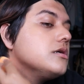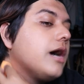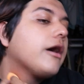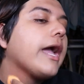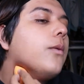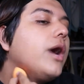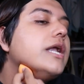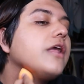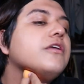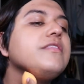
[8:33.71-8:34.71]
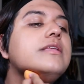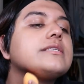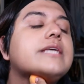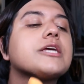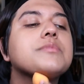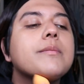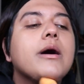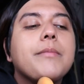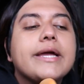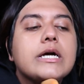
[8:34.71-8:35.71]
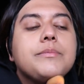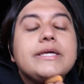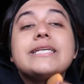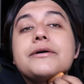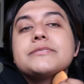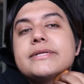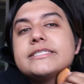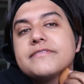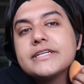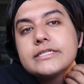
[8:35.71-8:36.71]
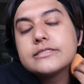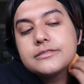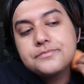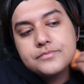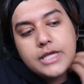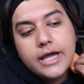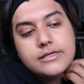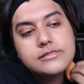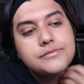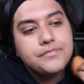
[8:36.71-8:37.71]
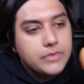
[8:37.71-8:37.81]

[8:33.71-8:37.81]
Okay, well, another thing that scares me about makeup is how expensive it is, guys.